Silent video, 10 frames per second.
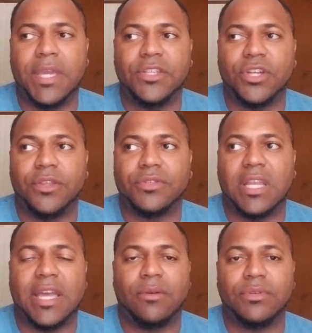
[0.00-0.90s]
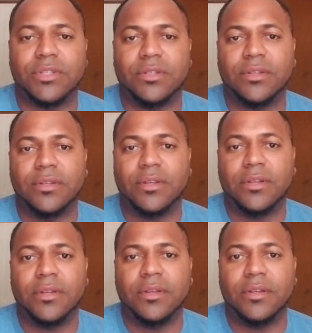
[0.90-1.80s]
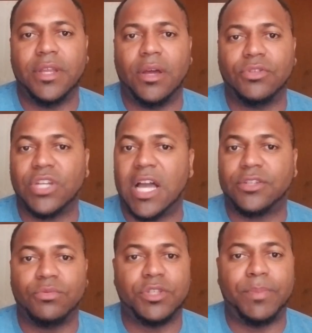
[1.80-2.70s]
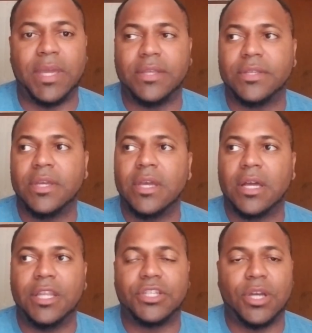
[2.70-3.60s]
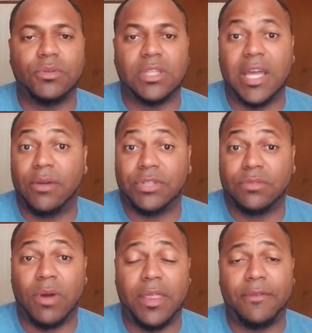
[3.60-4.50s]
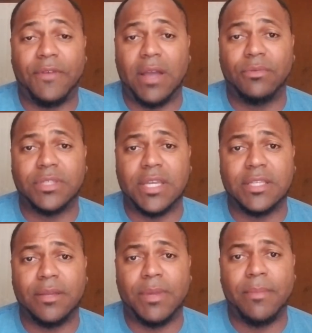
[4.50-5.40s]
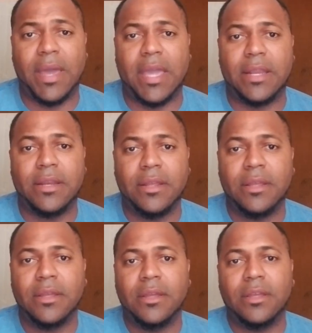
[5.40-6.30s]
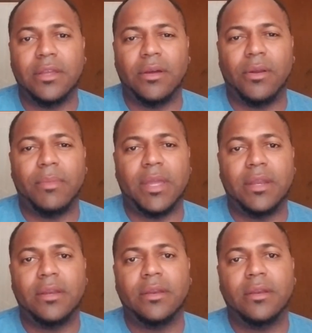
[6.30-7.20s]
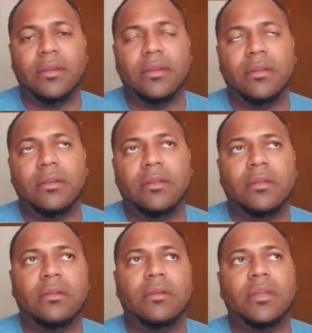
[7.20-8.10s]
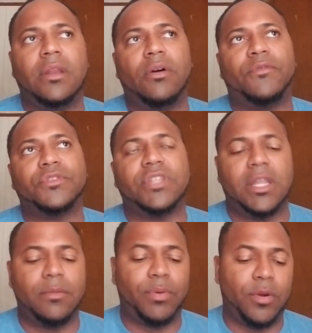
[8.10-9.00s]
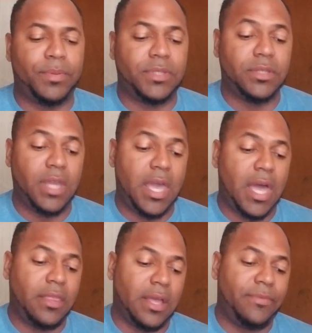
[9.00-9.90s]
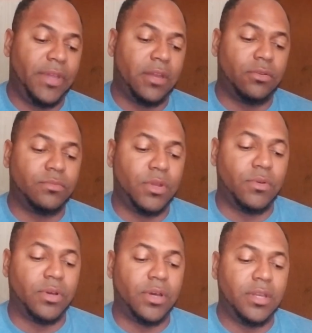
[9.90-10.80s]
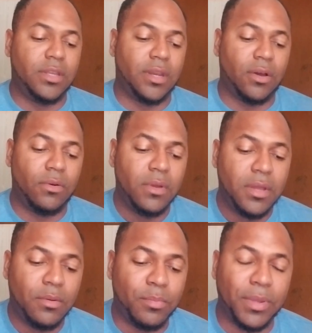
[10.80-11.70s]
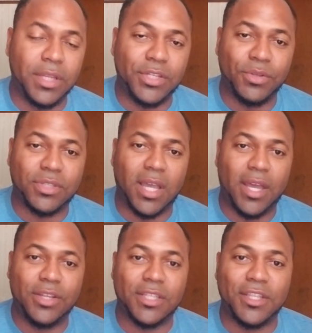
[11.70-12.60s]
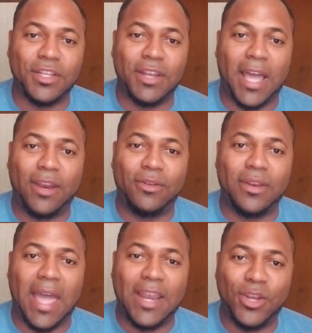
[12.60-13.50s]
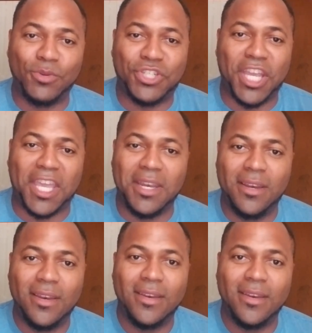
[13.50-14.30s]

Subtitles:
each other's language. You know, Joshua speaks Klitschko's language. That's why that fight was easy to be made. You know what I mean? You know, for selling purposes, yeah, I think it'll do good, you know, with Billy Joe Saunders and the Nando chicken.